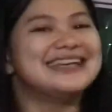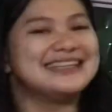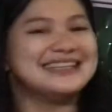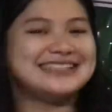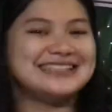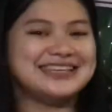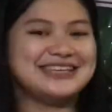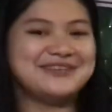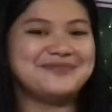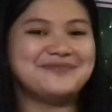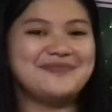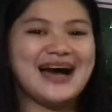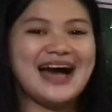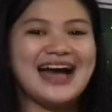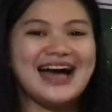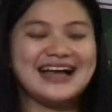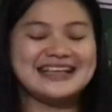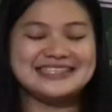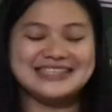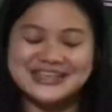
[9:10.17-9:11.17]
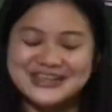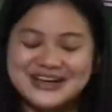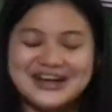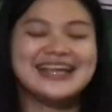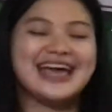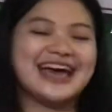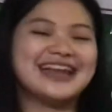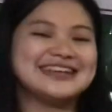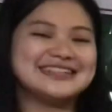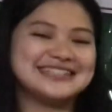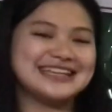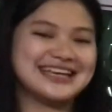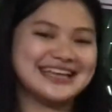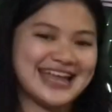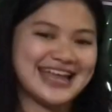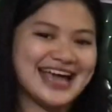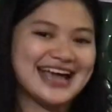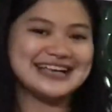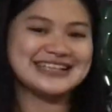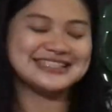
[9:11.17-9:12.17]
See you again in the
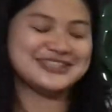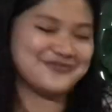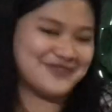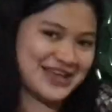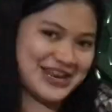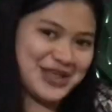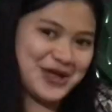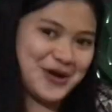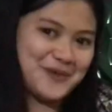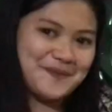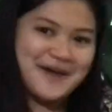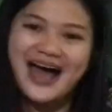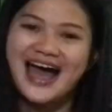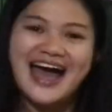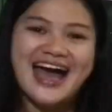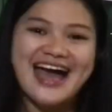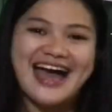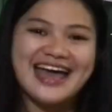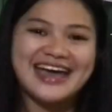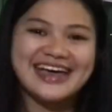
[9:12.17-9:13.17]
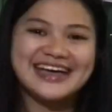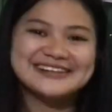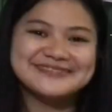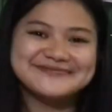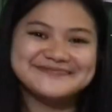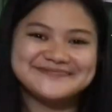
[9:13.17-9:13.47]
next video. Bye!